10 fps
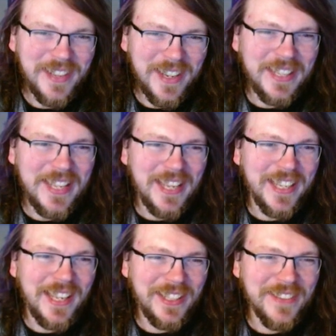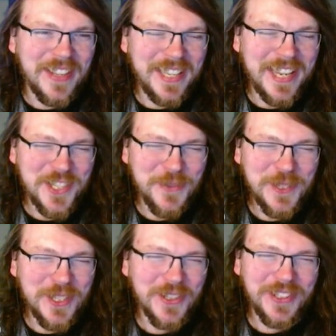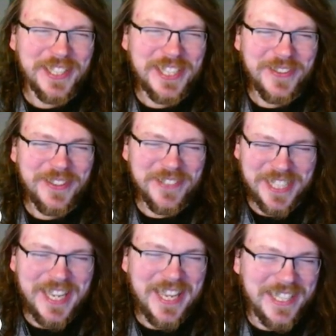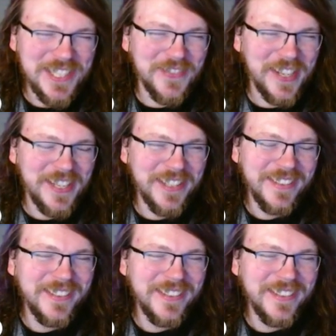I love that Kenshin was totally into it. He was like, "Yeah, this is fine."